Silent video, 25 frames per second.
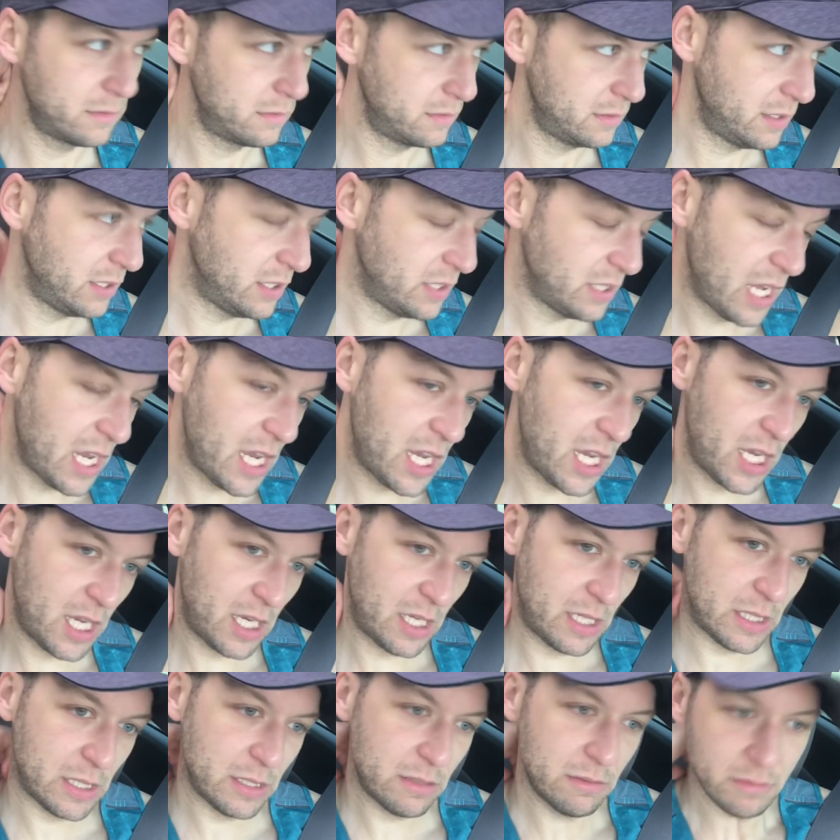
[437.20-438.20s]

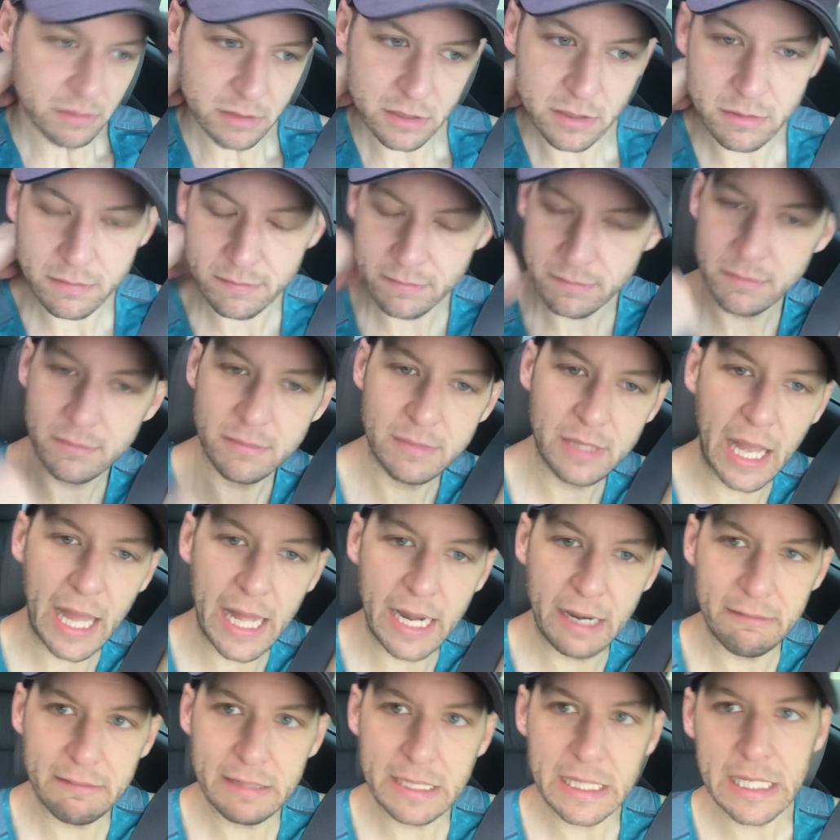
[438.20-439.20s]
Same.
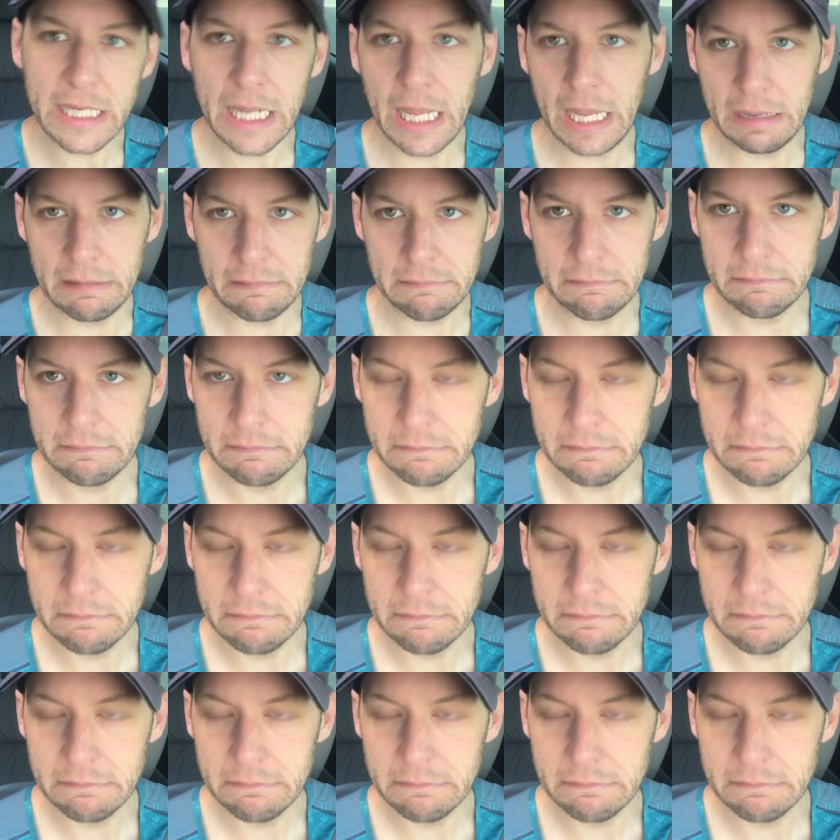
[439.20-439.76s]
I don't really know.